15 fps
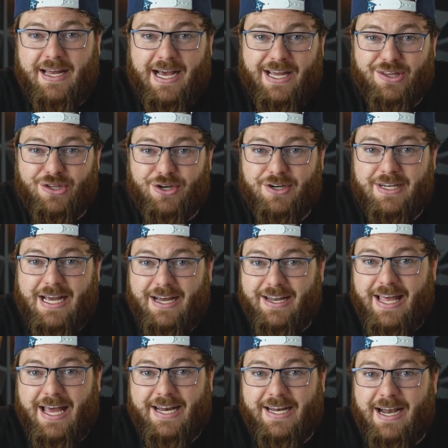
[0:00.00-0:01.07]
I learned how
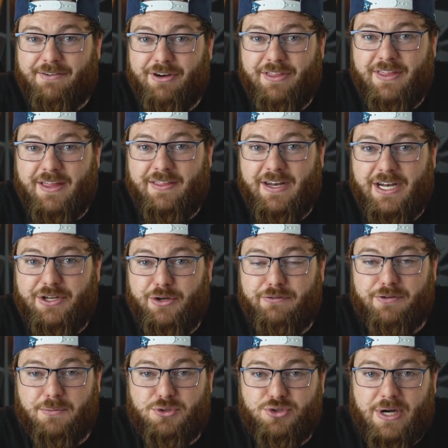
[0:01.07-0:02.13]
to edit everything that I do
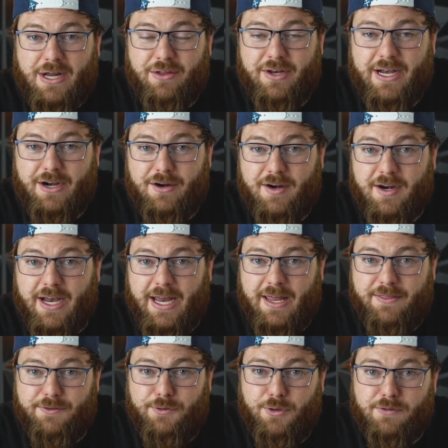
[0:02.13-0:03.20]
from trial and error
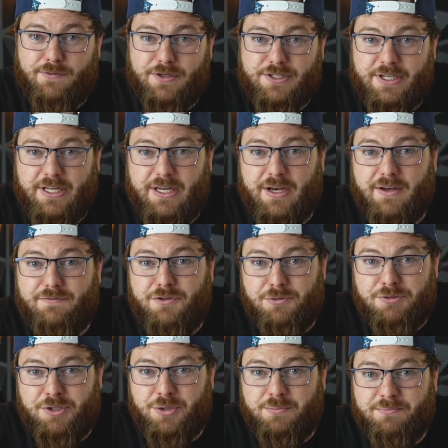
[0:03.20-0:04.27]
and the University of
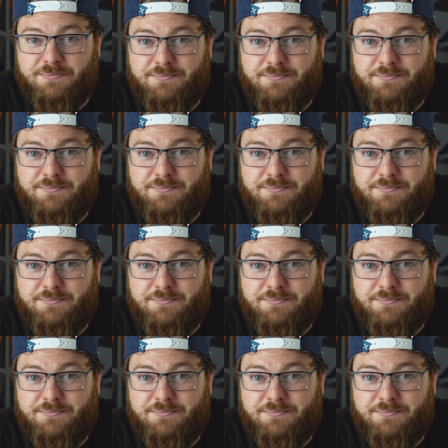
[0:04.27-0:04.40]
YouTube.